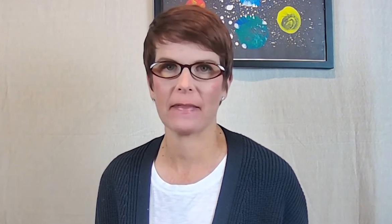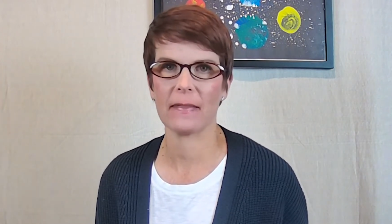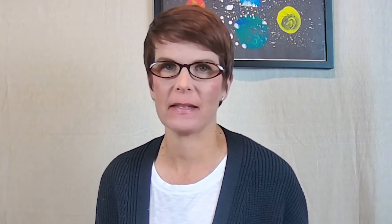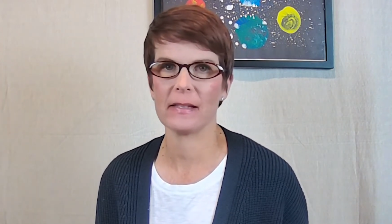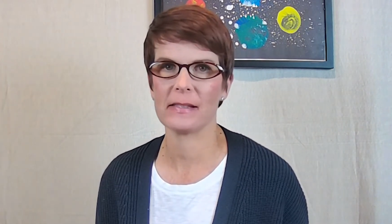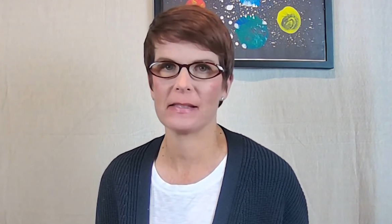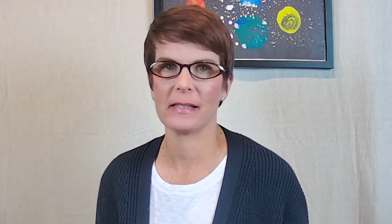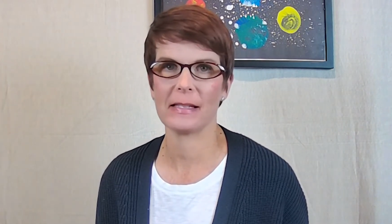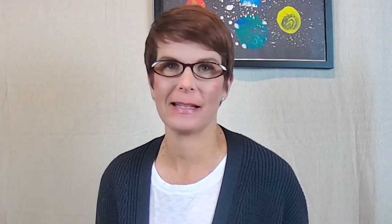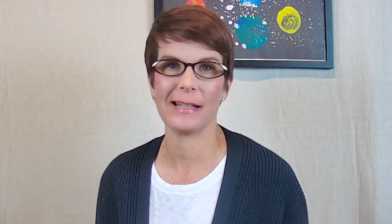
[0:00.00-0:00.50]

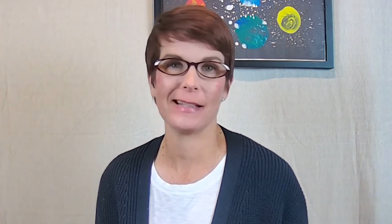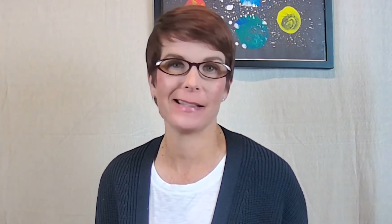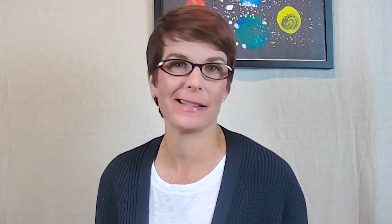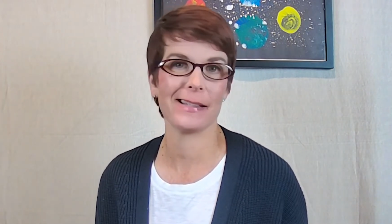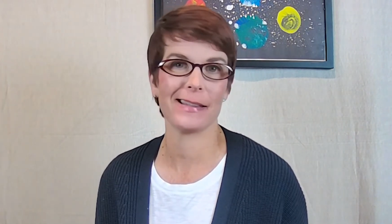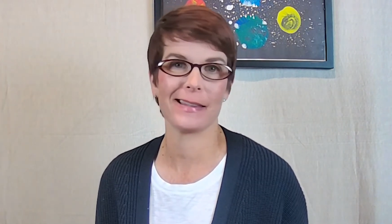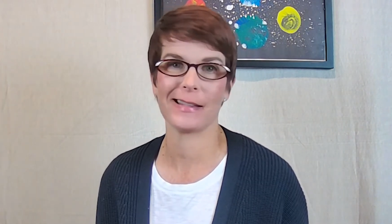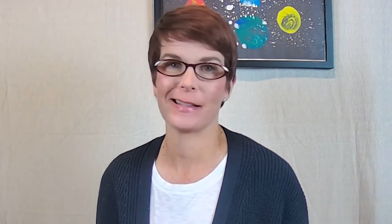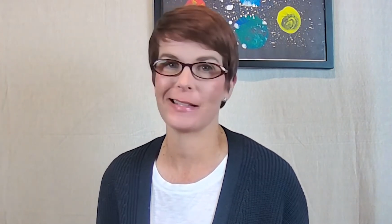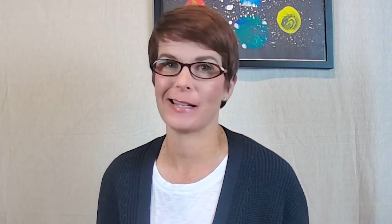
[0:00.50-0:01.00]
this
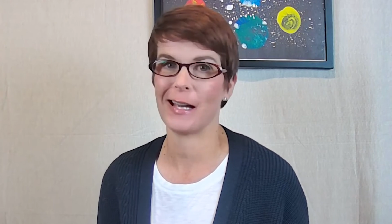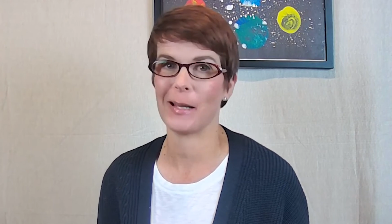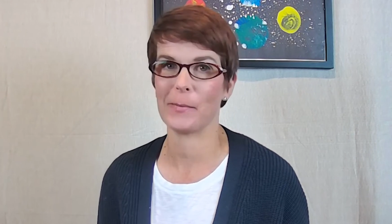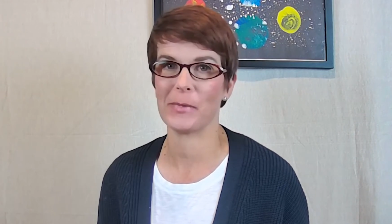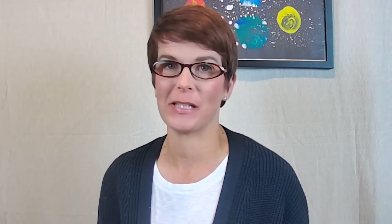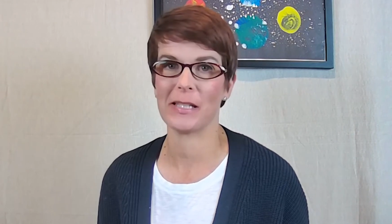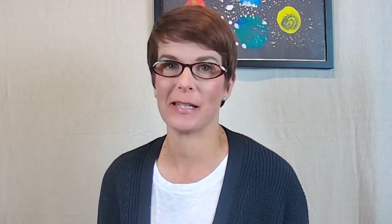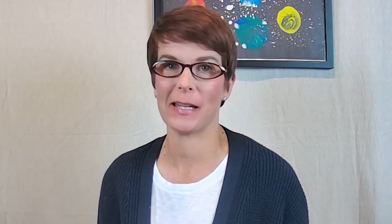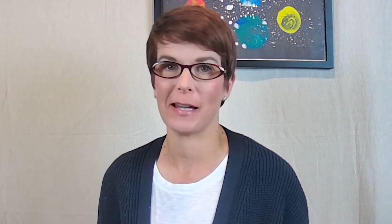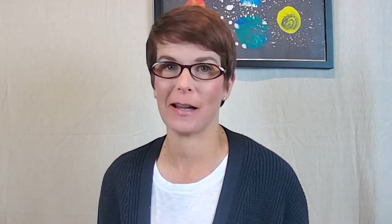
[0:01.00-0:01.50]
isn't the time
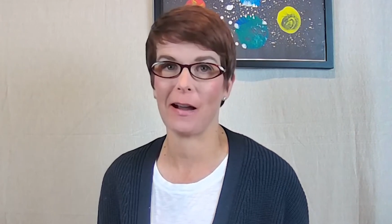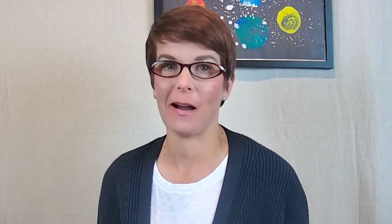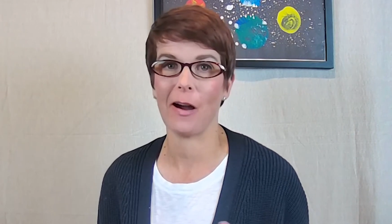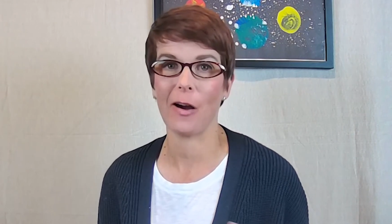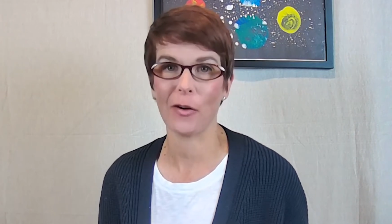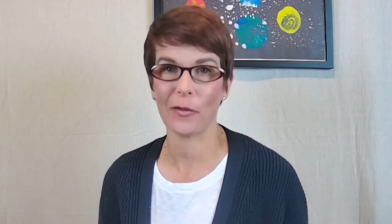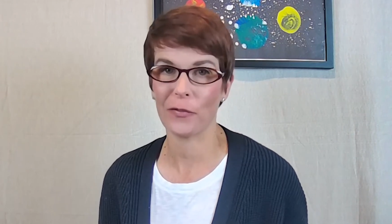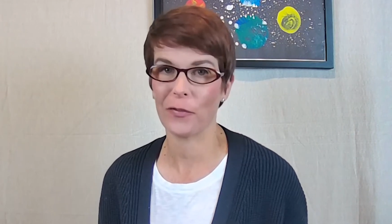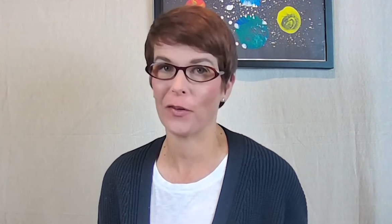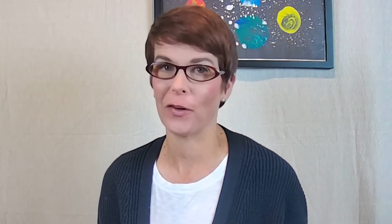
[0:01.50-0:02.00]
to take
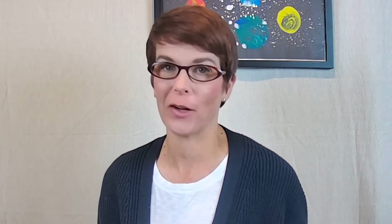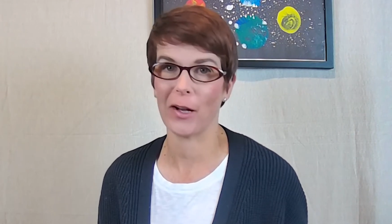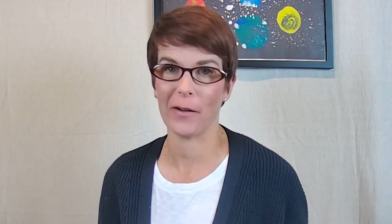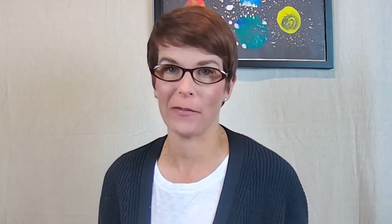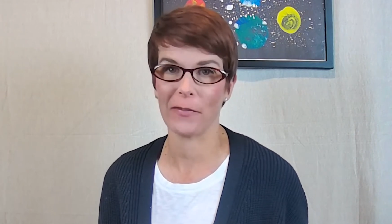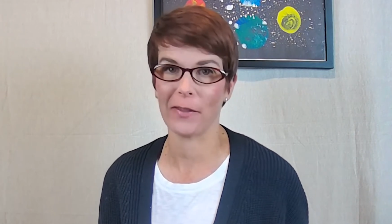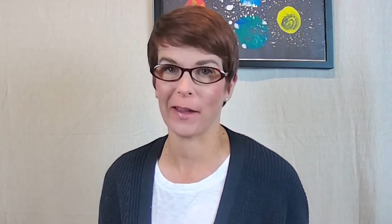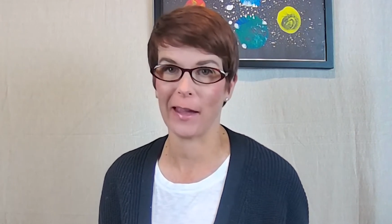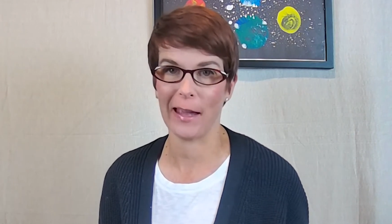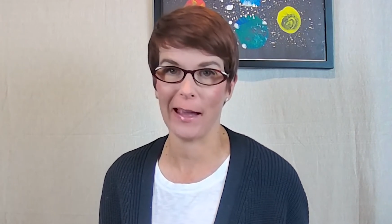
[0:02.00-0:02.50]
our foot
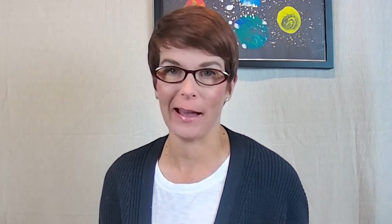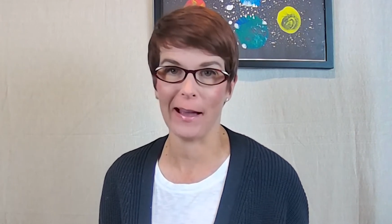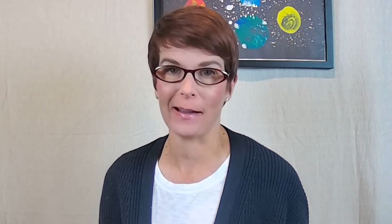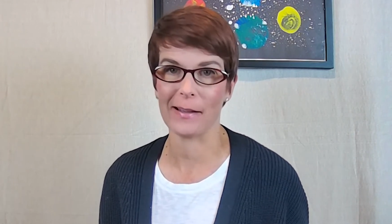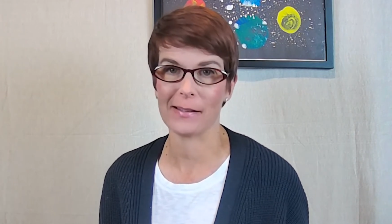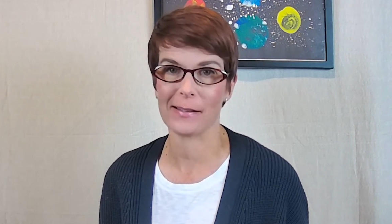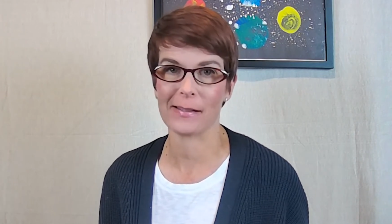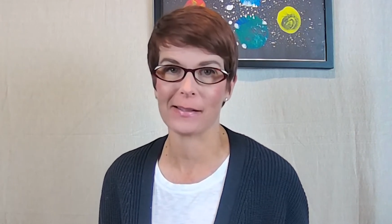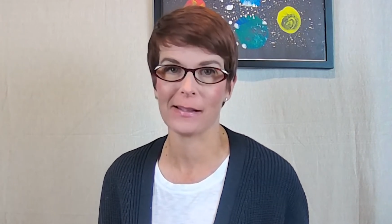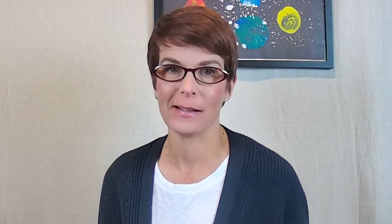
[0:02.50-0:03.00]
off the
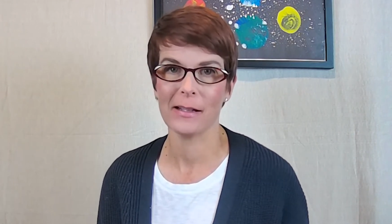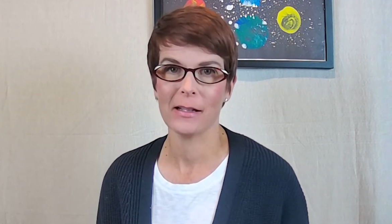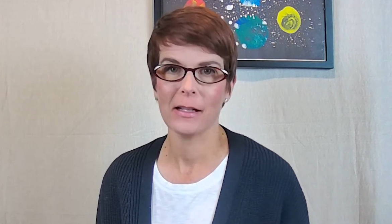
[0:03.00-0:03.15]
gas.